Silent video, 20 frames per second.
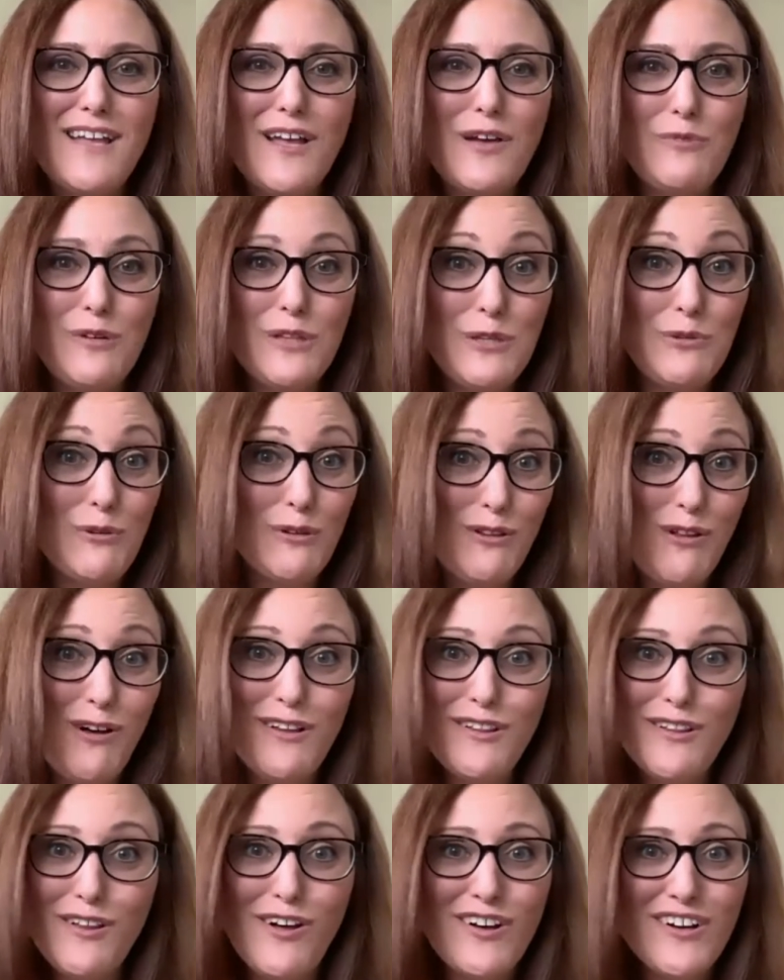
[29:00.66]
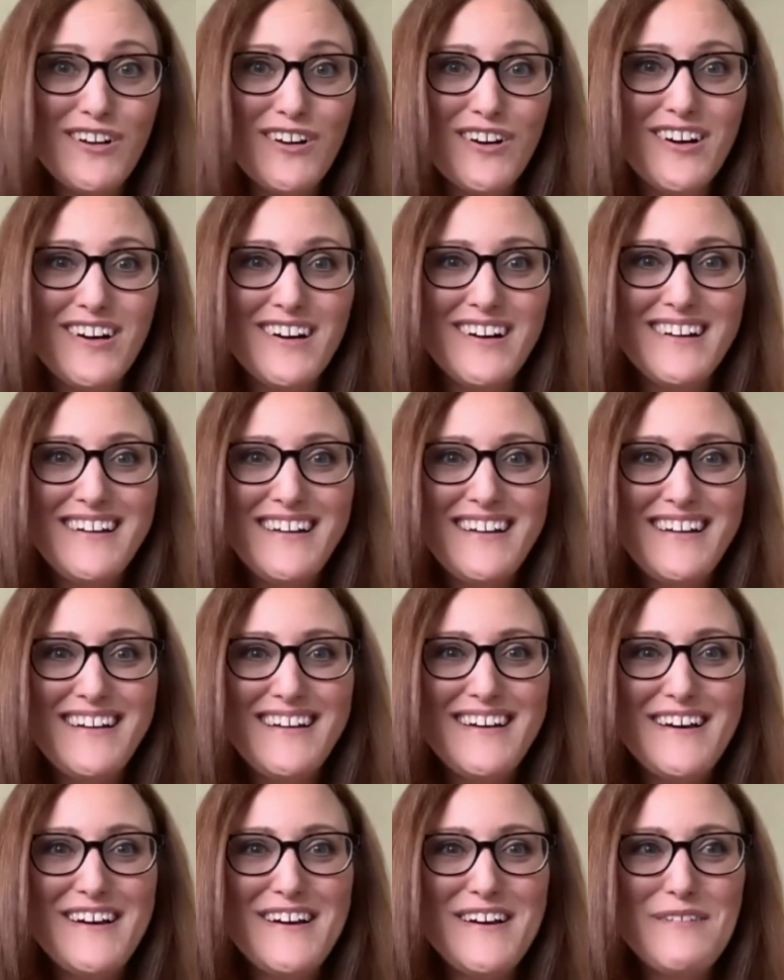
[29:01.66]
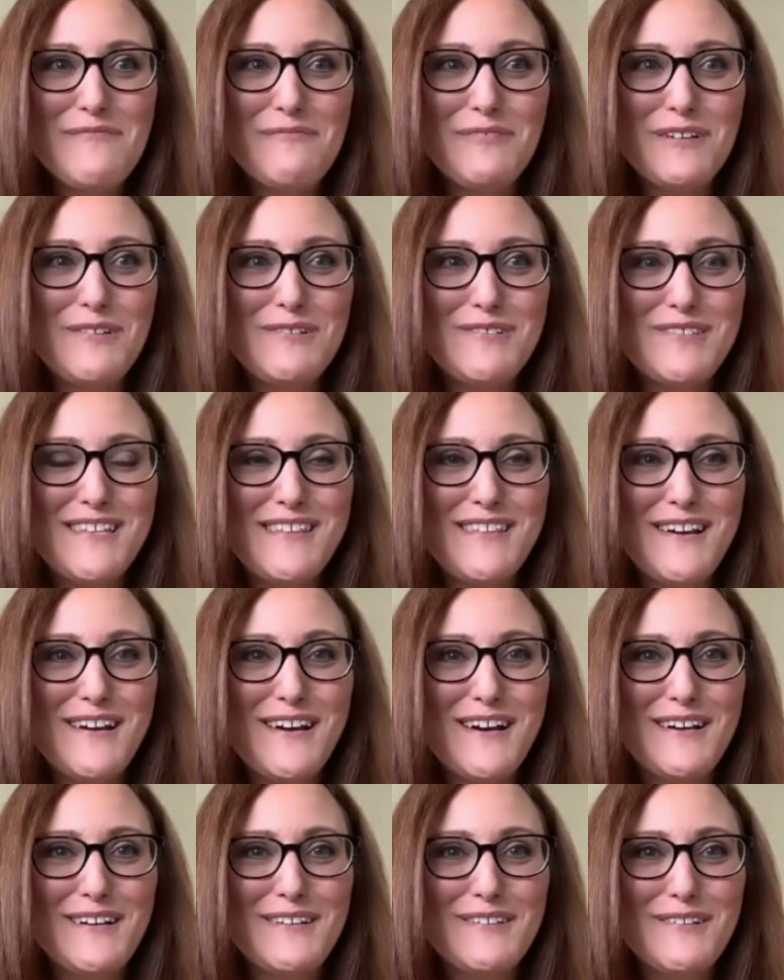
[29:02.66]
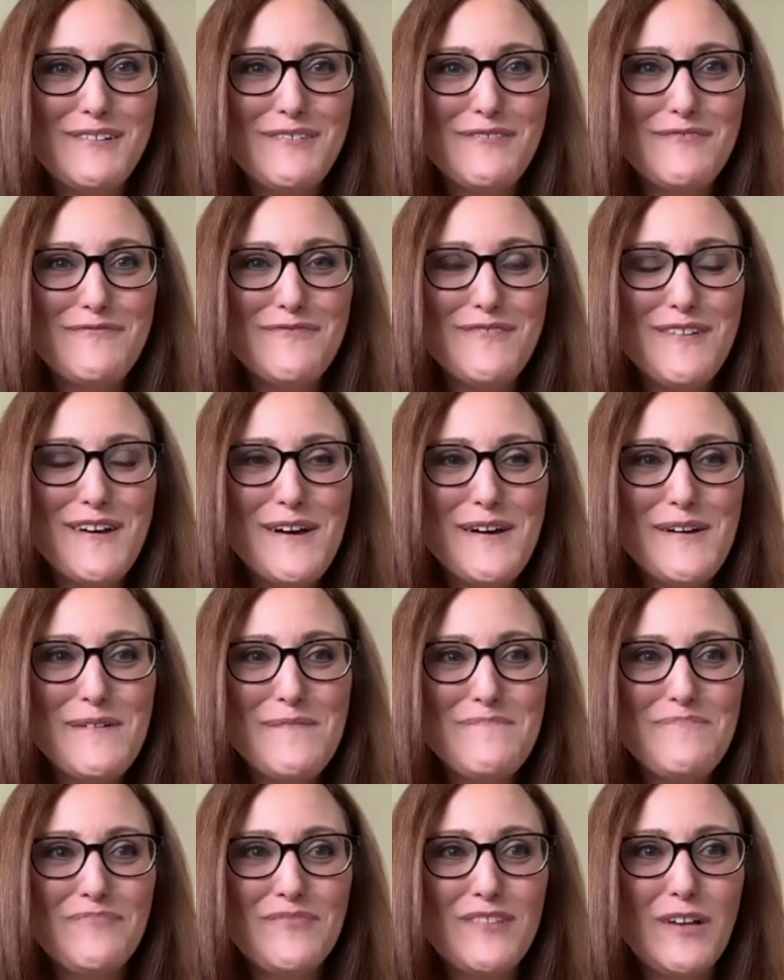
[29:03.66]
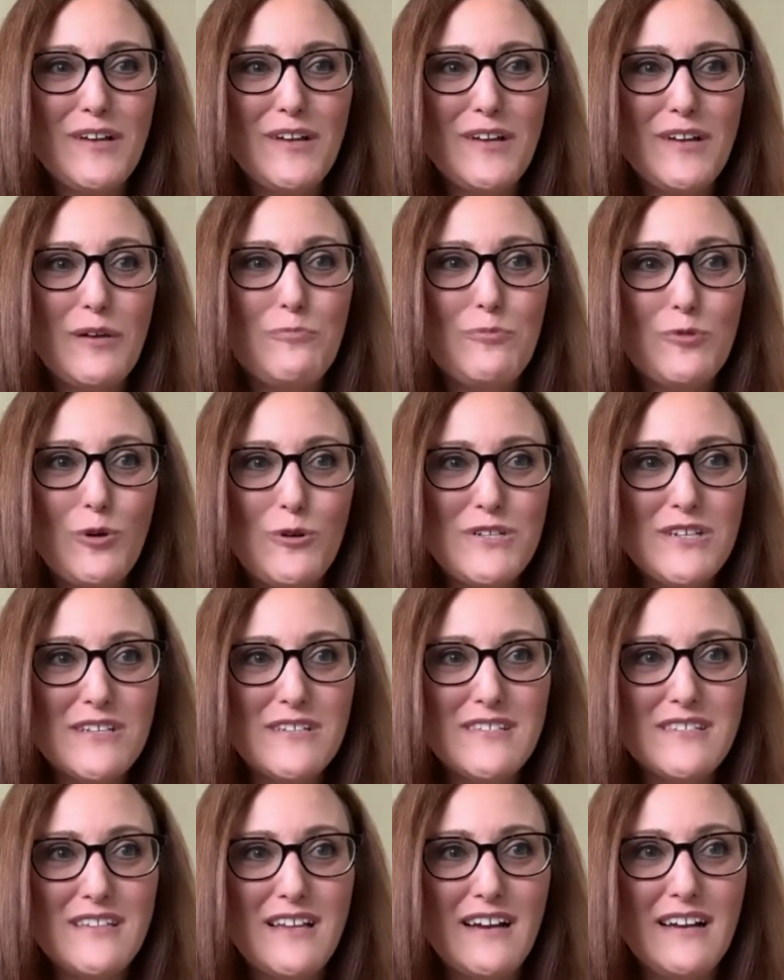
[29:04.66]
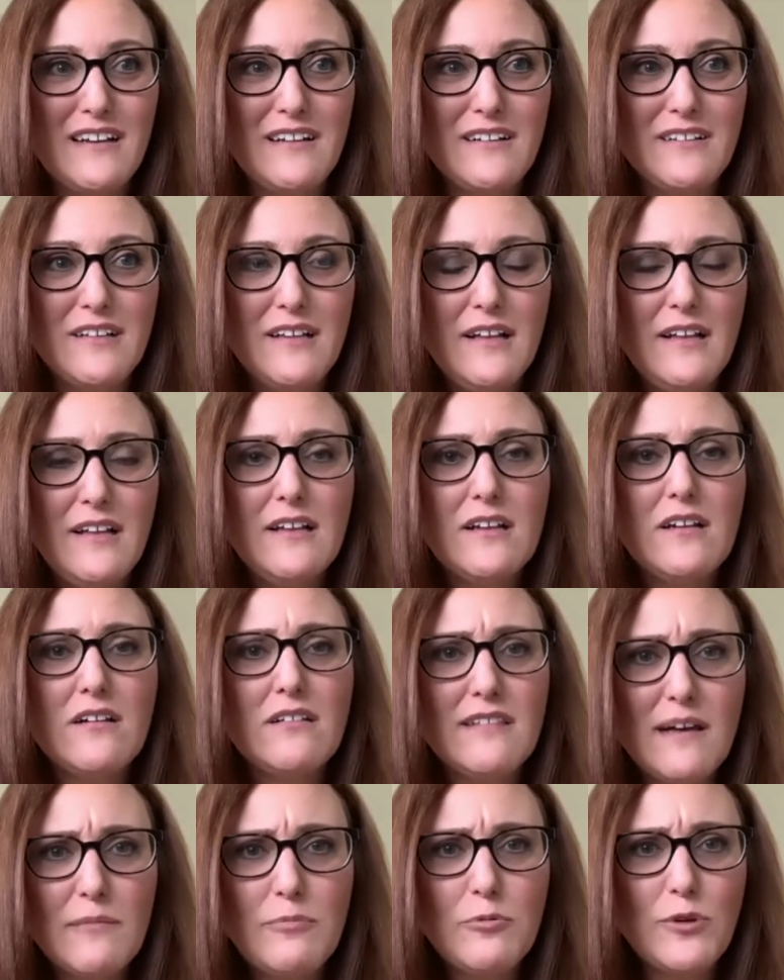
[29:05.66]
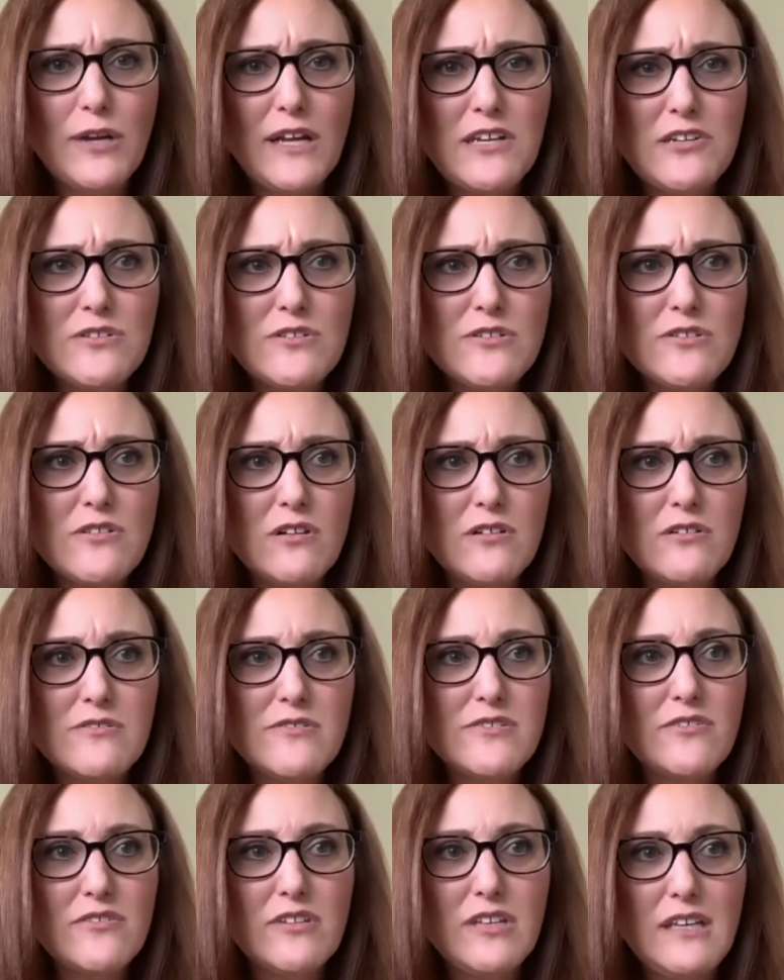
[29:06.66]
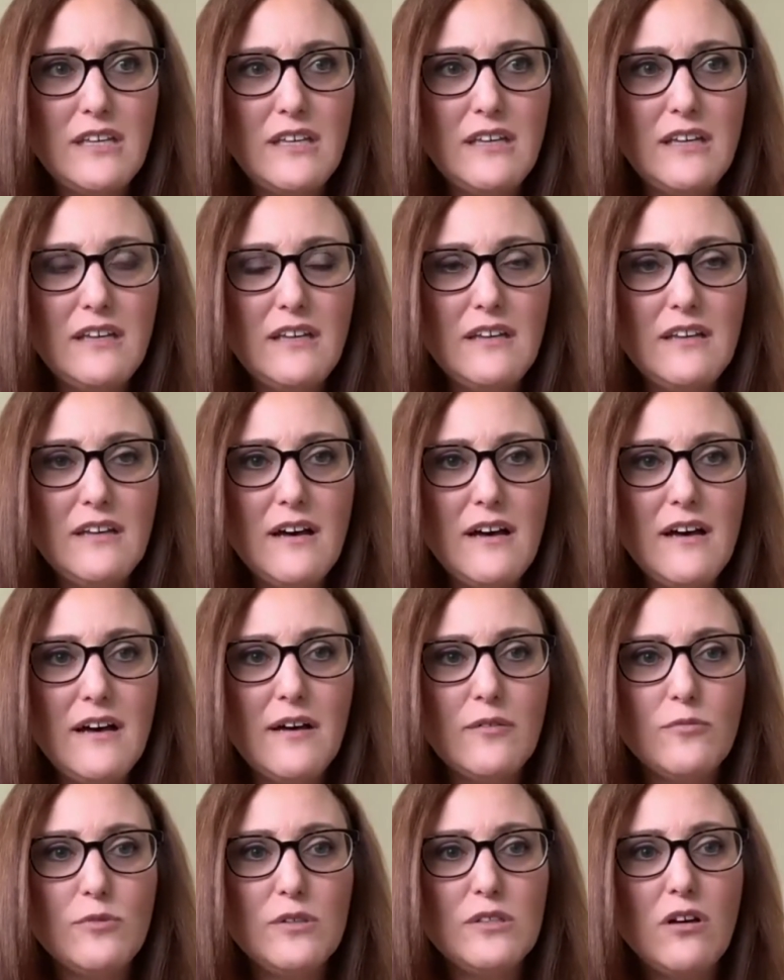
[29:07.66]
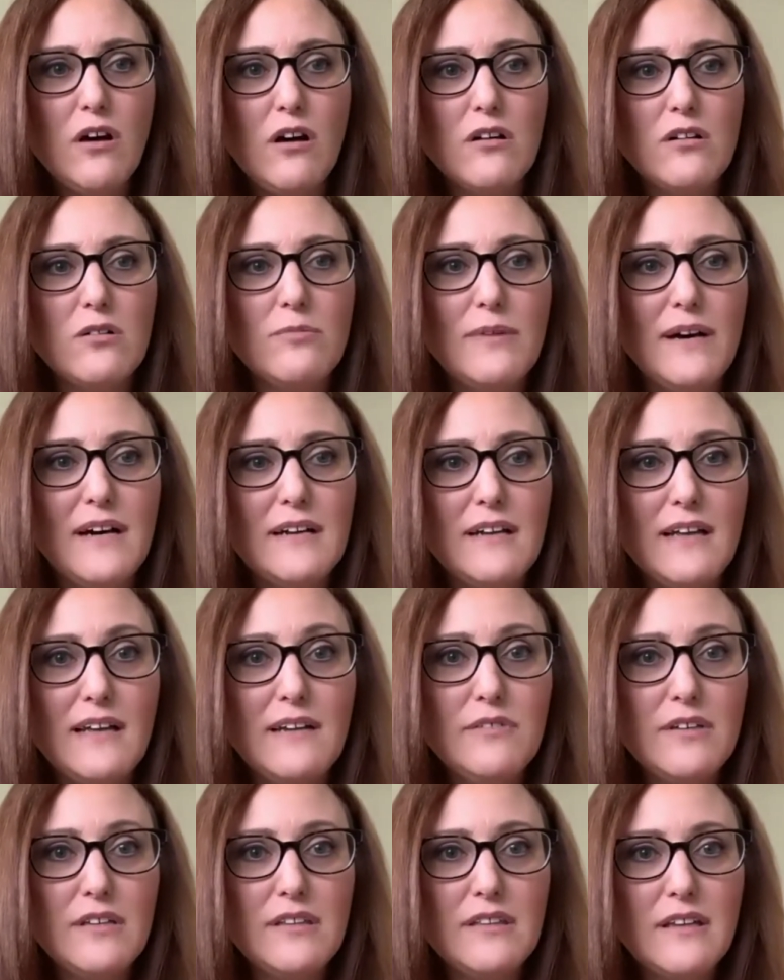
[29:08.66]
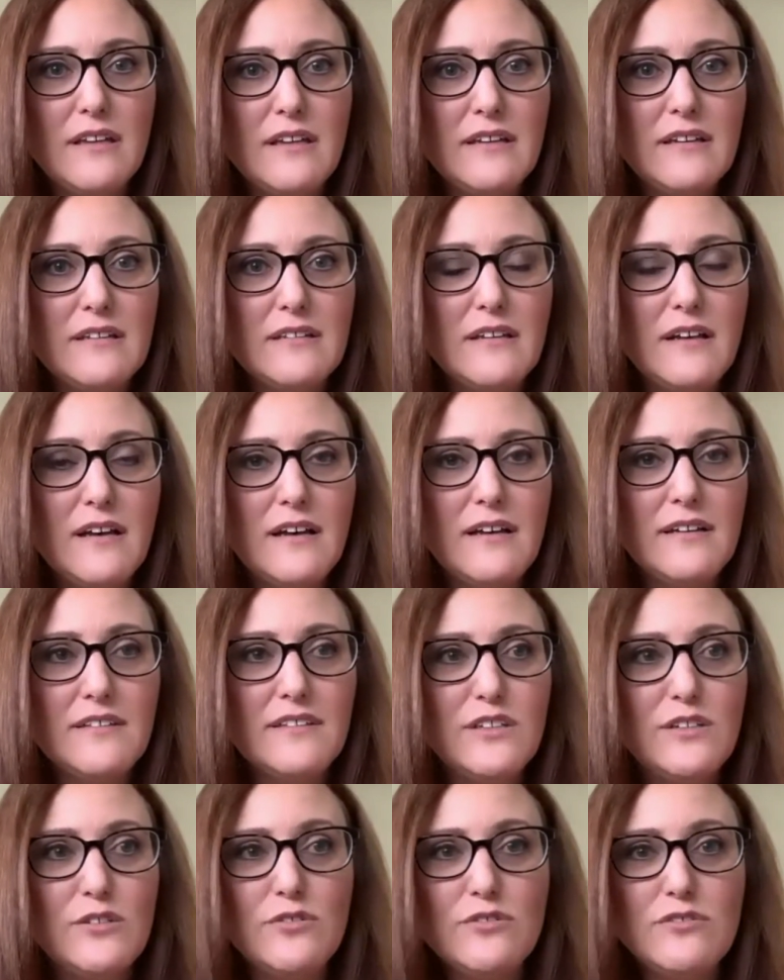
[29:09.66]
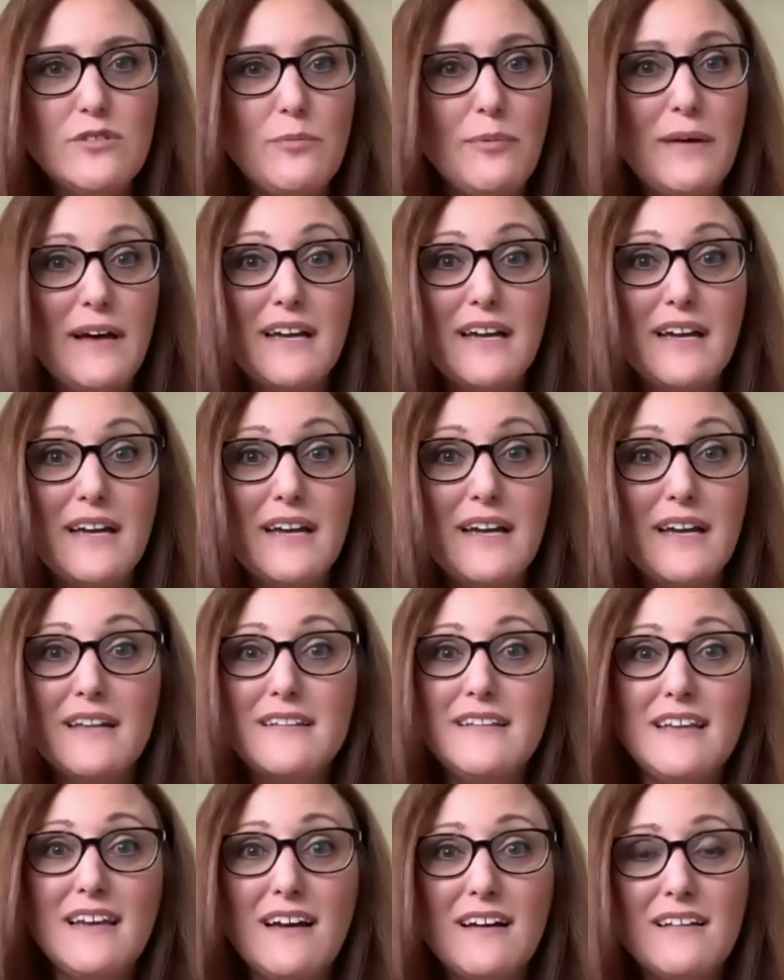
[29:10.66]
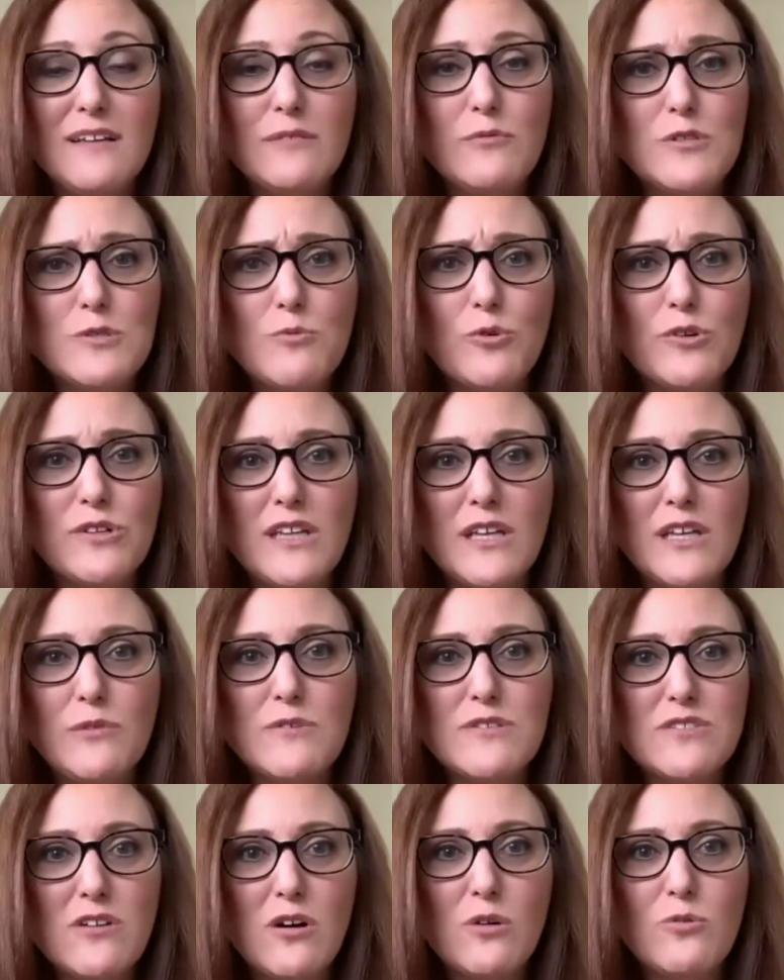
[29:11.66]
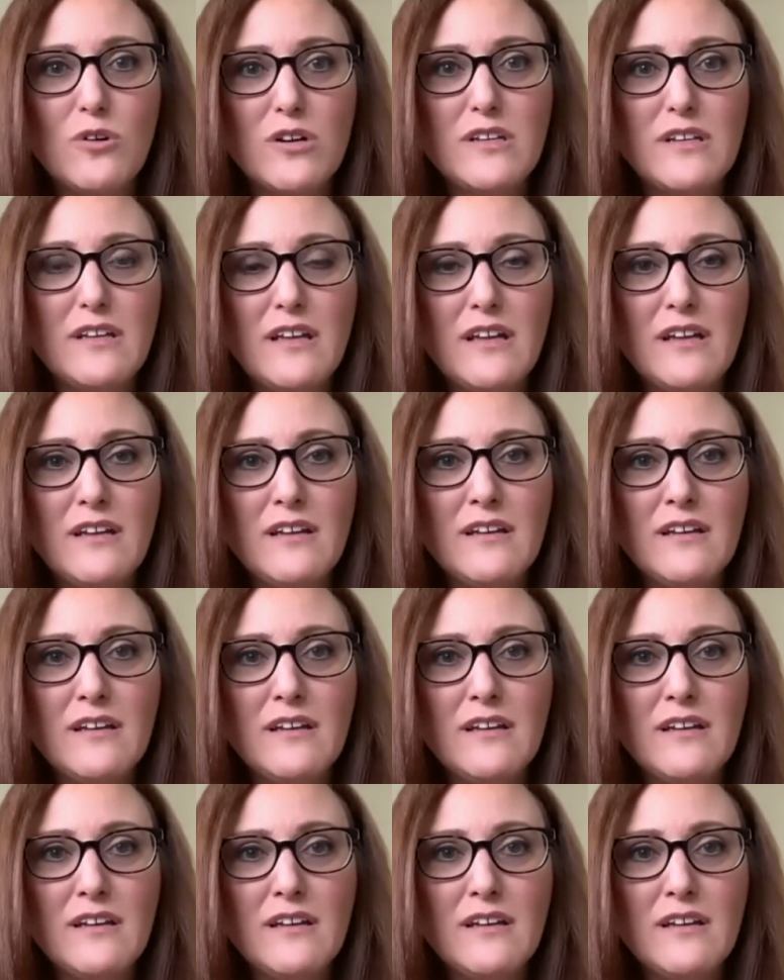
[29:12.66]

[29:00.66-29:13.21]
with you a lot longer when you see that kind of approach and style. Collaboration's also key. We talk about everything, the good, the bad, and the ugly. What's working, what's not working.